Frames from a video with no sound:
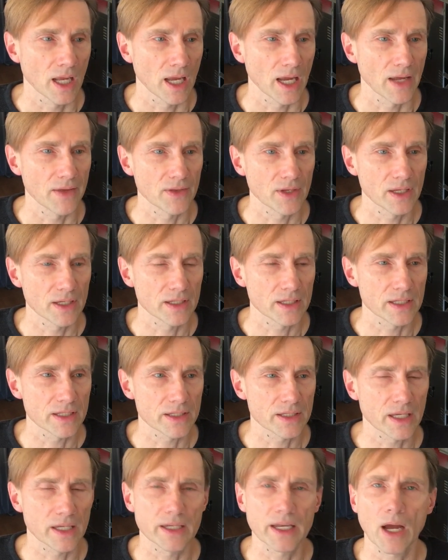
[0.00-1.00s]
And then he
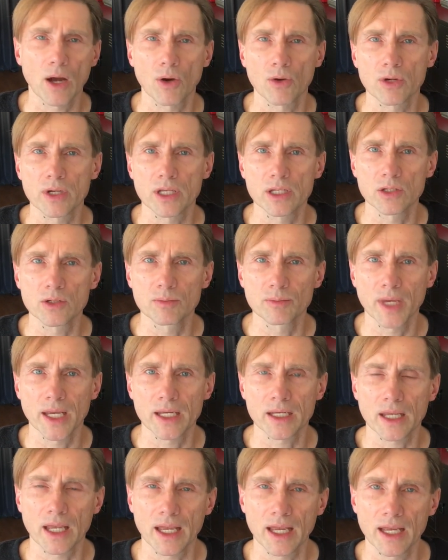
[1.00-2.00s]
said, now, can you
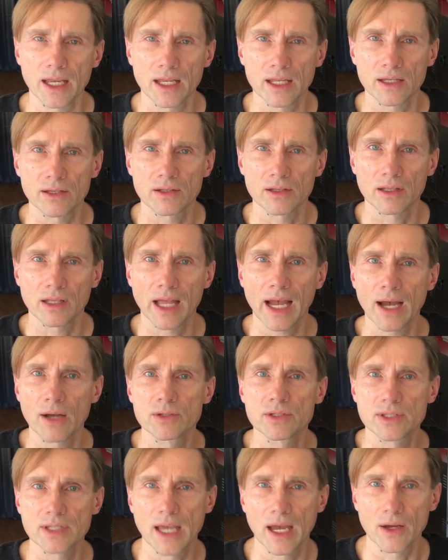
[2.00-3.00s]
make a
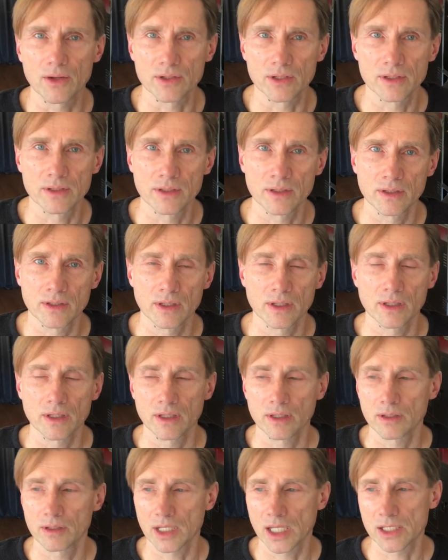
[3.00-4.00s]
loud sound?
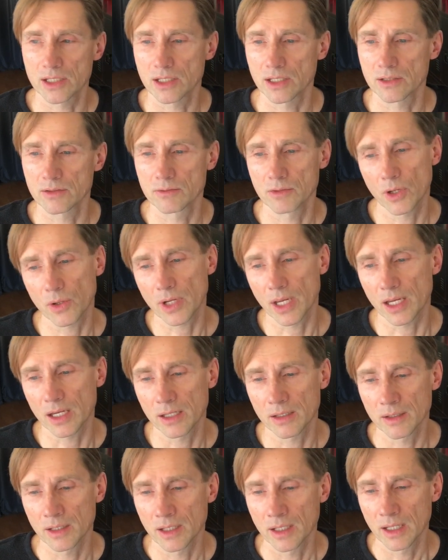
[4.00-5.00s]
I said, okay.
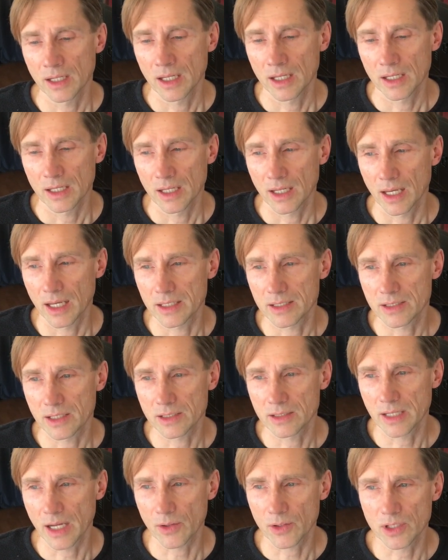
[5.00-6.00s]
And he
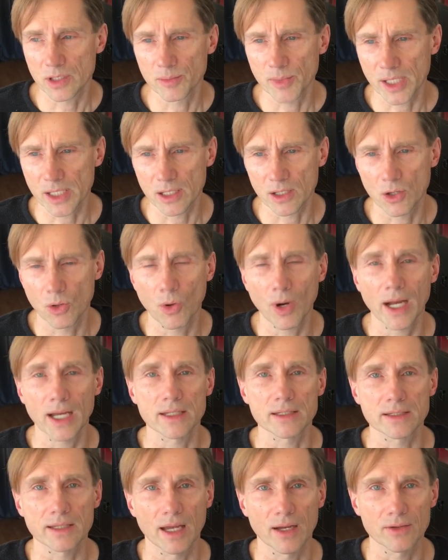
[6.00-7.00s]
said, now can you make a
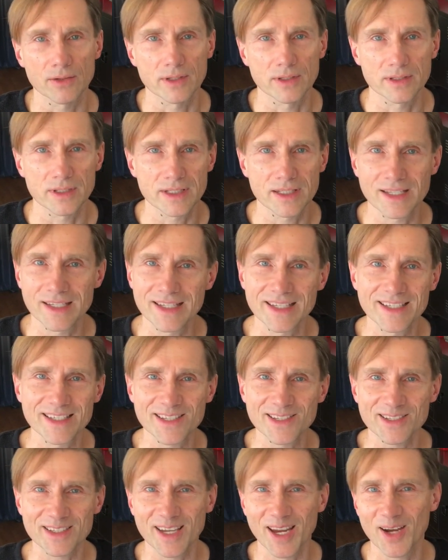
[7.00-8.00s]
quiet sound? You see, he
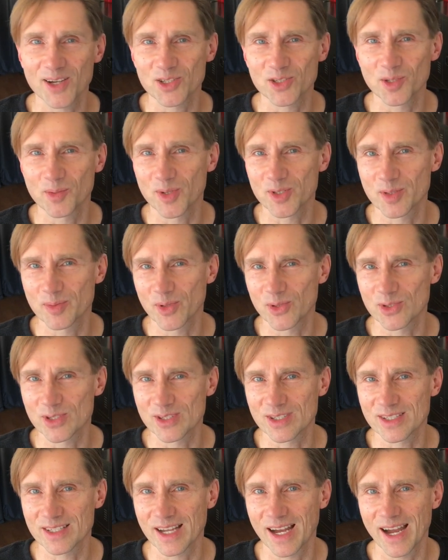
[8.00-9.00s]
doesn't care so much about the
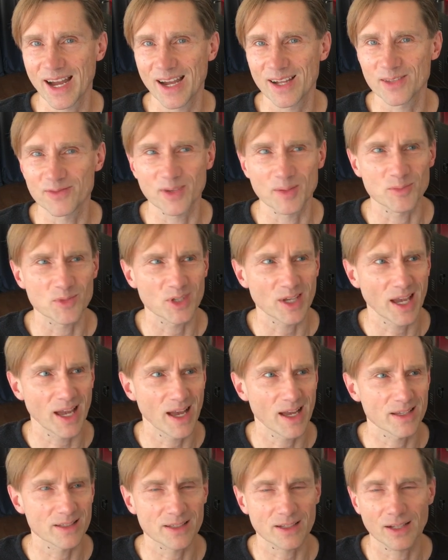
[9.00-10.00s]
style, if I'm
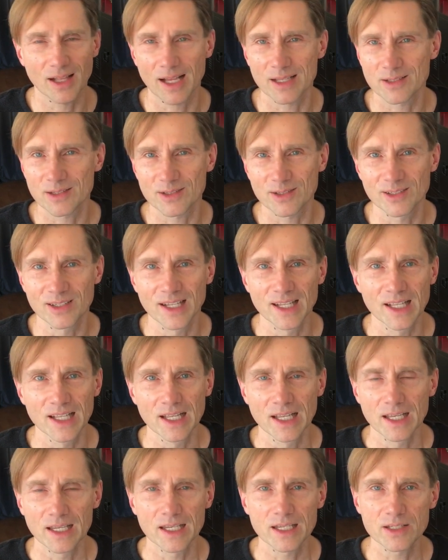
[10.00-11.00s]
jazz, classical.
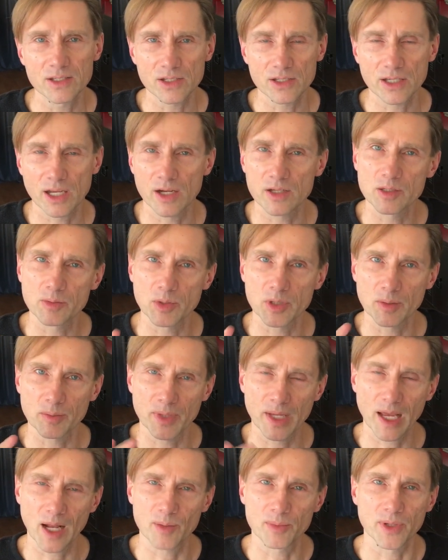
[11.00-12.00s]
He just cares about the
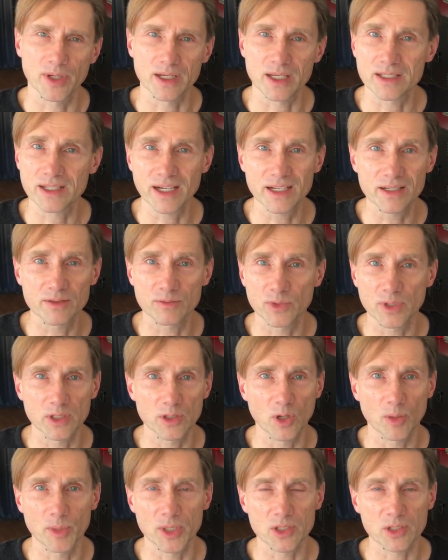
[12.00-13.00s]
piano playing, because I didn't really
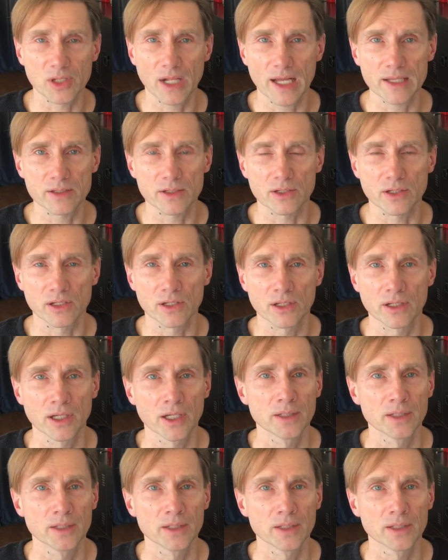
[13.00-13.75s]
know much classical.